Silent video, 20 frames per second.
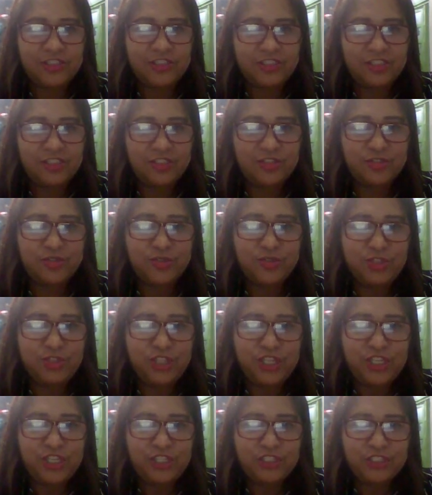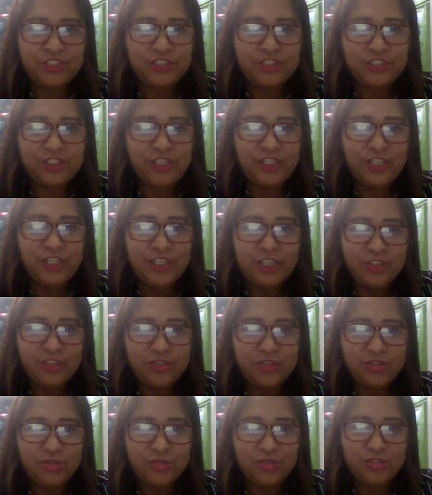A teacher assists
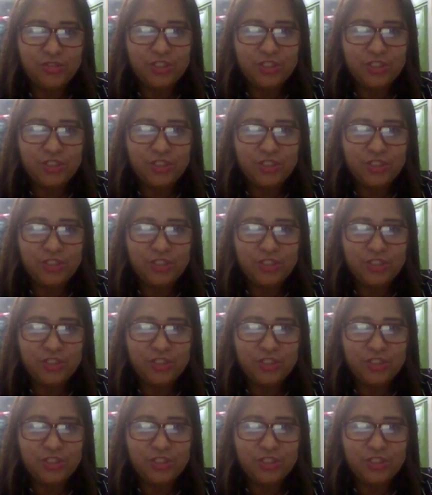students